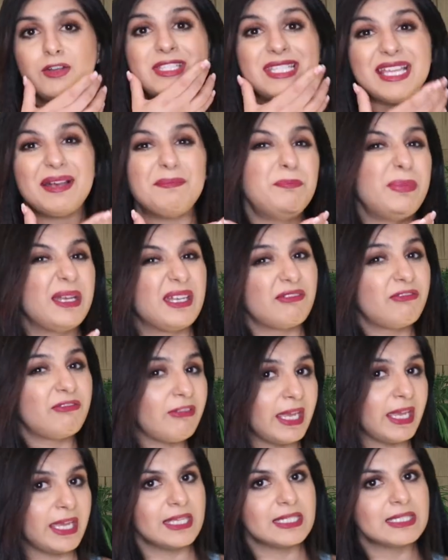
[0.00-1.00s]
ozempic
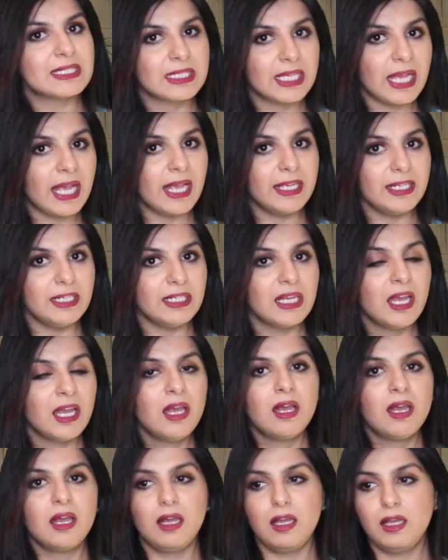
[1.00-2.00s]
face kind
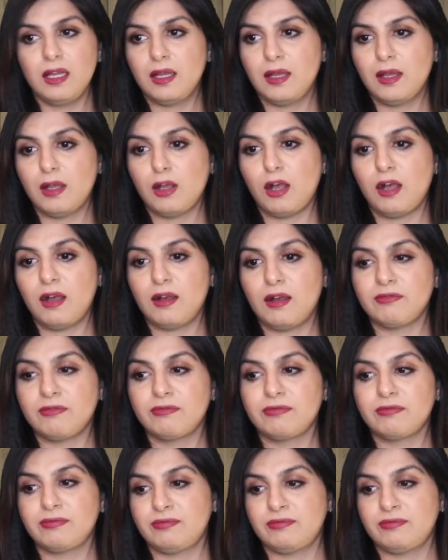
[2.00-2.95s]
uh, of